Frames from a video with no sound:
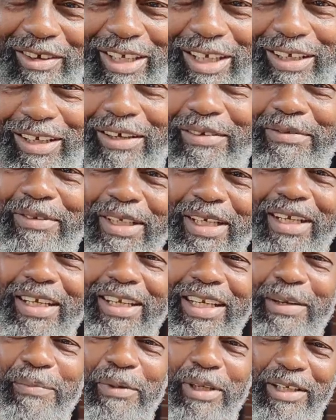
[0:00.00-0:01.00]
Okay,
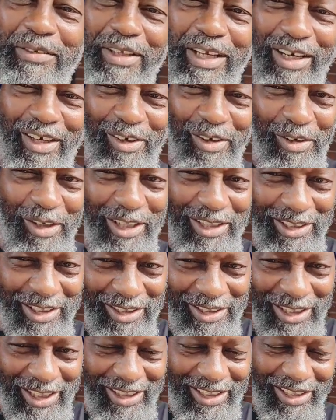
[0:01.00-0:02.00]
let me leave that alone. That's
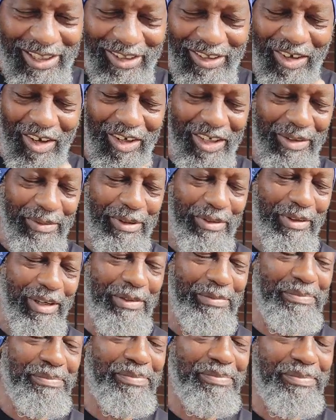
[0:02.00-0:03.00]
that's another argument, right?